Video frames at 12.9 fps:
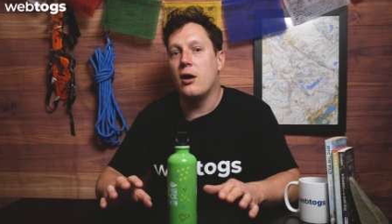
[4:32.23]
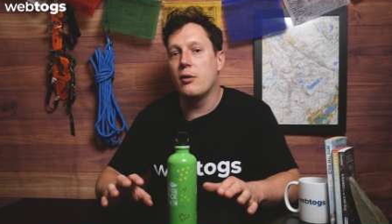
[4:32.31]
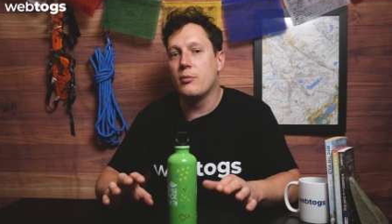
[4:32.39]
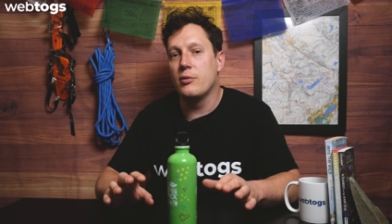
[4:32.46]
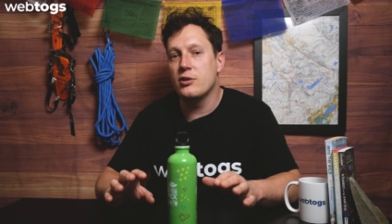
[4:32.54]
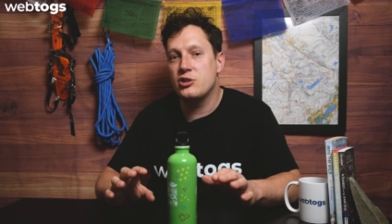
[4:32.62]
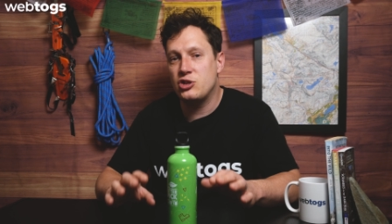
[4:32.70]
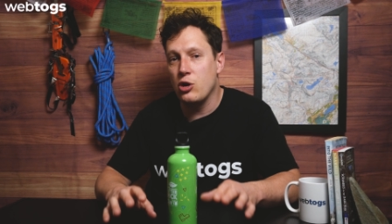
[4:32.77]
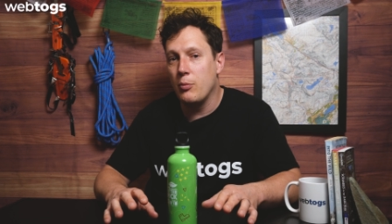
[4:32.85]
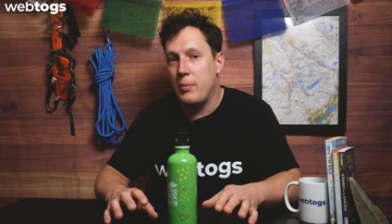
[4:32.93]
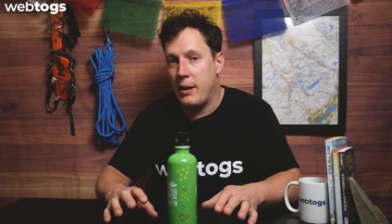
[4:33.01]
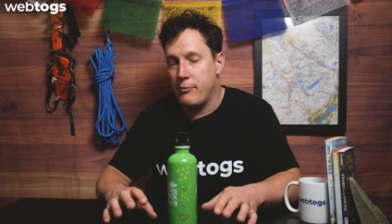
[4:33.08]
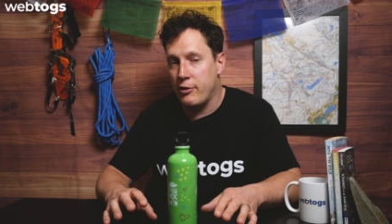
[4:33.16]
I'm going to
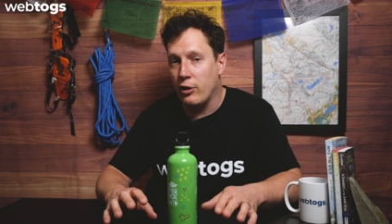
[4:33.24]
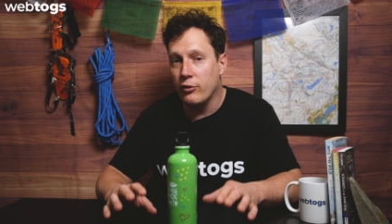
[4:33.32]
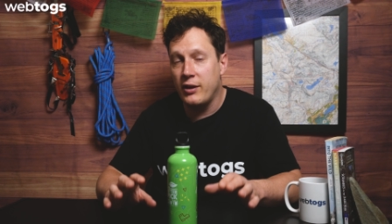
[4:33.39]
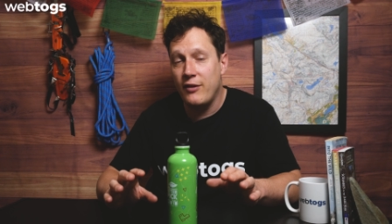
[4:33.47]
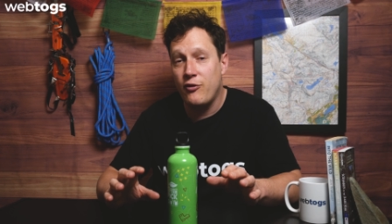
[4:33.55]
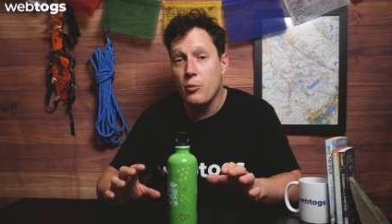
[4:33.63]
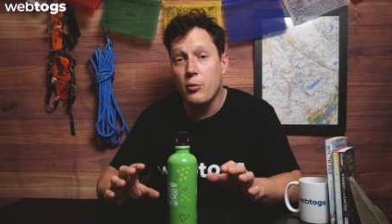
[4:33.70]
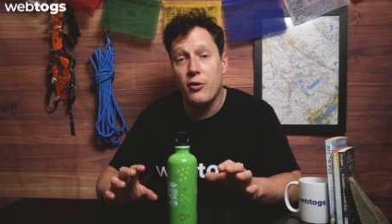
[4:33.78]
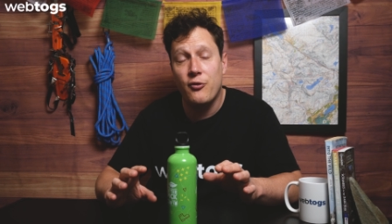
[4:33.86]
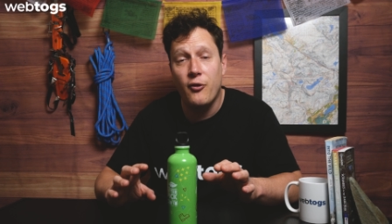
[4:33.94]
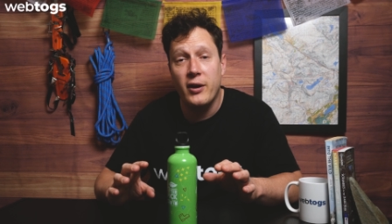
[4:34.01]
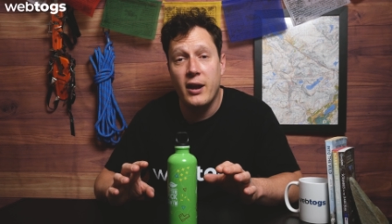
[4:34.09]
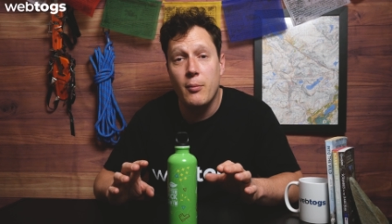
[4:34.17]
stop blabbering on. If you want to
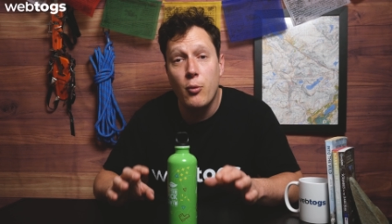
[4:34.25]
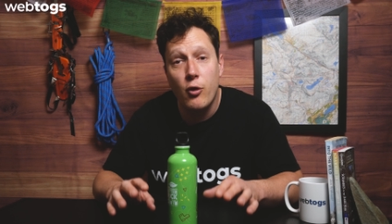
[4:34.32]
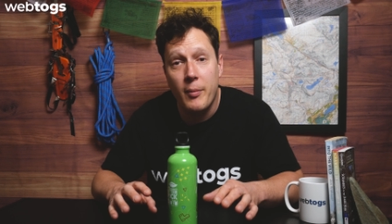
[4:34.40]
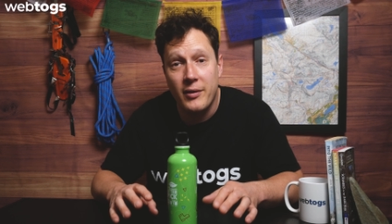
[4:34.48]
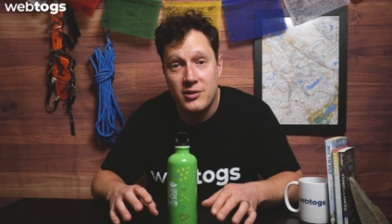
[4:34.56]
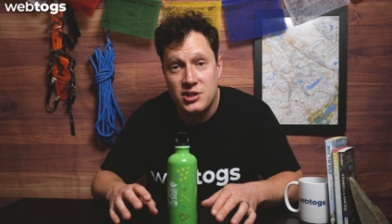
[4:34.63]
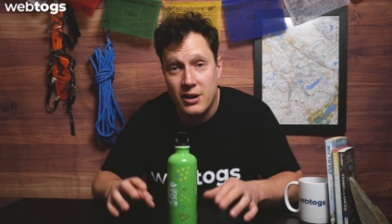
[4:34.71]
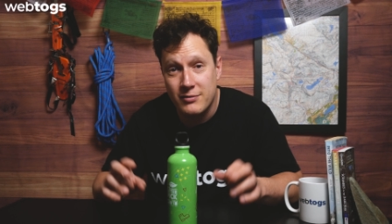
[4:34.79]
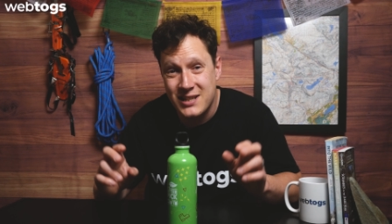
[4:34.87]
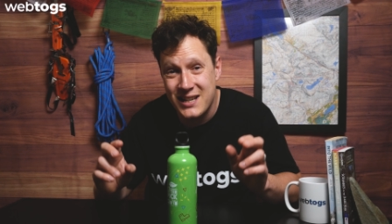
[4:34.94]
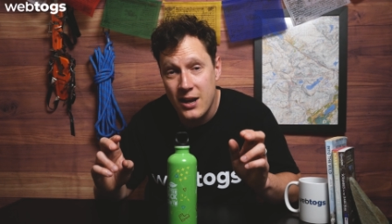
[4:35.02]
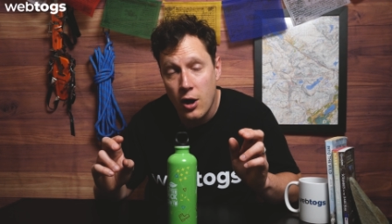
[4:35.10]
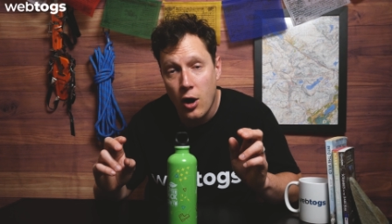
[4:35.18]
find out more about the
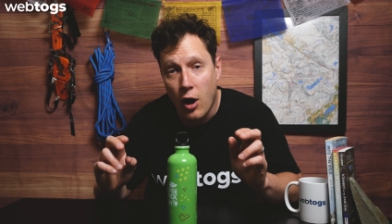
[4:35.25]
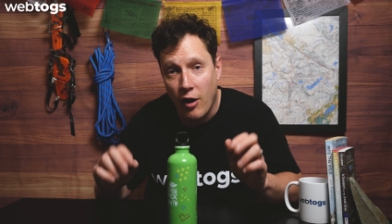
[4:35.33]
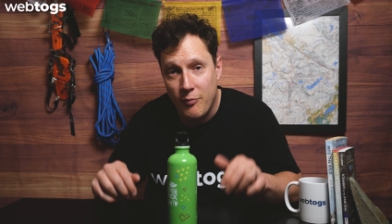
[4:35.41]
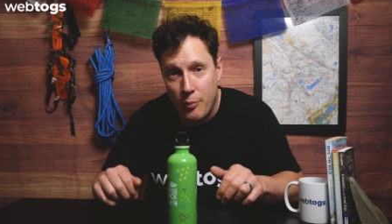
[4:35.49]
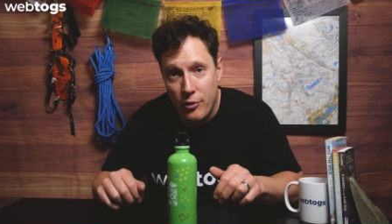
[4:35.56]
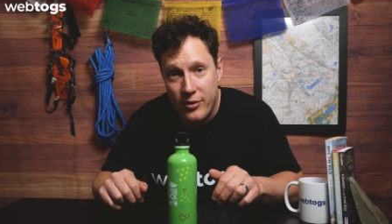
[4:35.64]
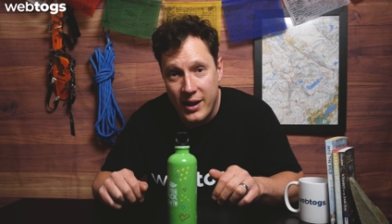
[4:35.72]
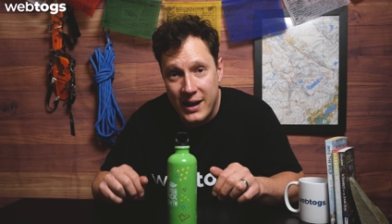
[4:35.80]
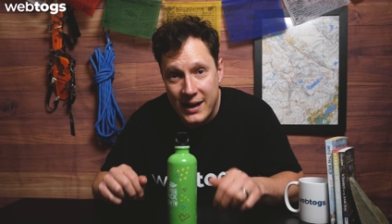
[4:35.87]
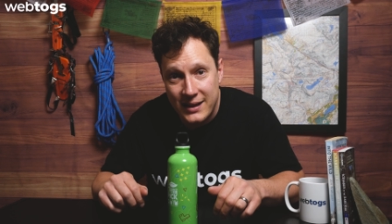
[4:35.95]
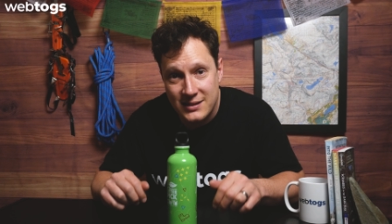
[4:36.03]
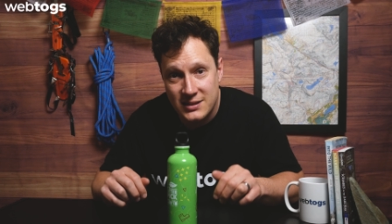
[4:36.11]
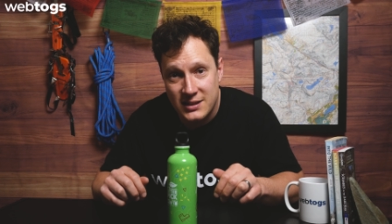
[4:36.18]
charity, I've put their
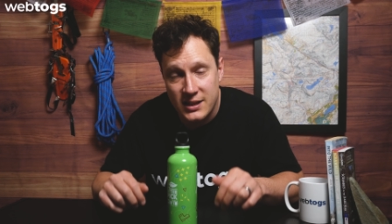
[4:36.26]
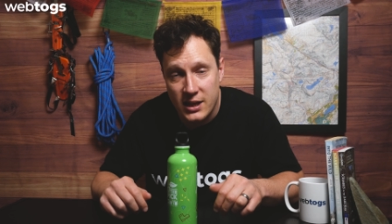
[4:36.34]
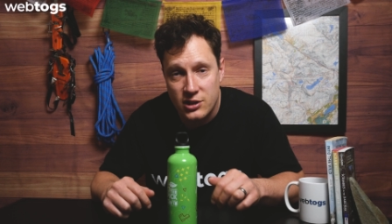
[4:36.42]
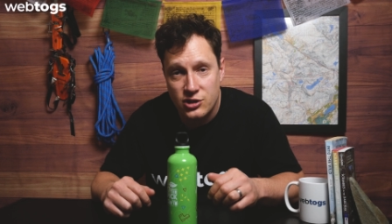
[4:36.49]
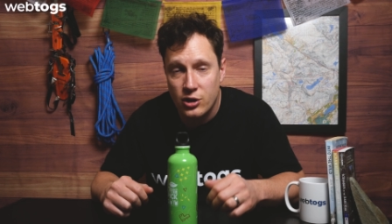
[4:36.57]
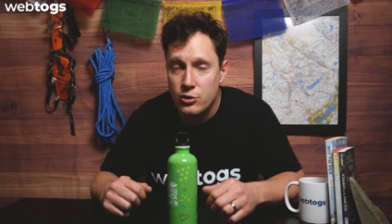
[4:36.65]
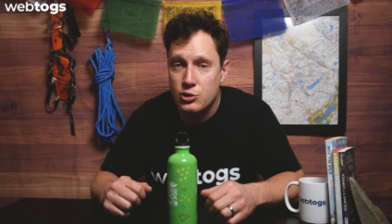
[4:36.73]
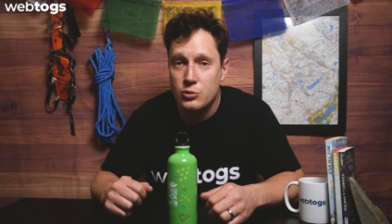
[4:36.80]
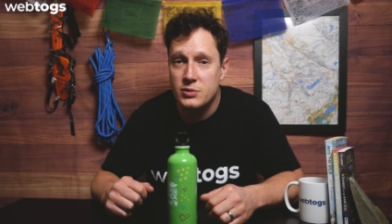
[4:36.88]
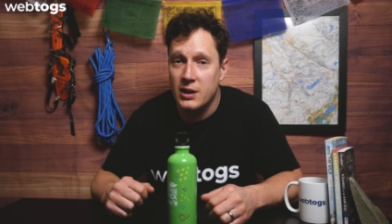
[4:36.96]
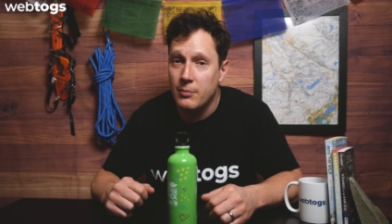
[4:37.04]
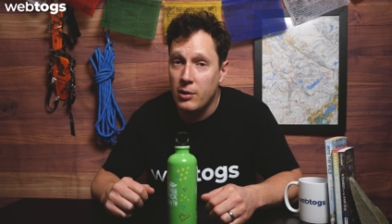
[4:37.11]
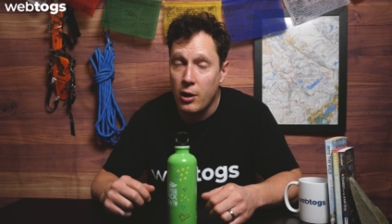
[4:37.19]
links to their social
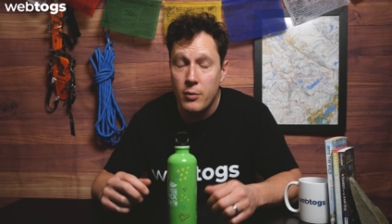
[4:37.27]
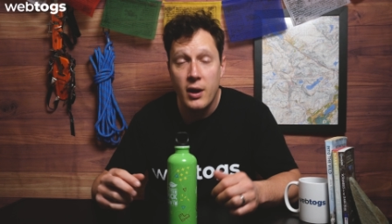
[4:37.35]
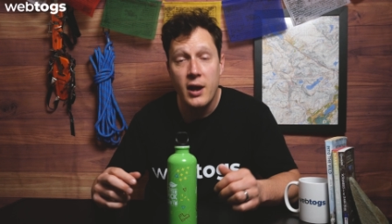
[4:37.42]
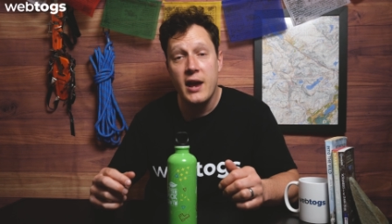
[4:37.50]
down below.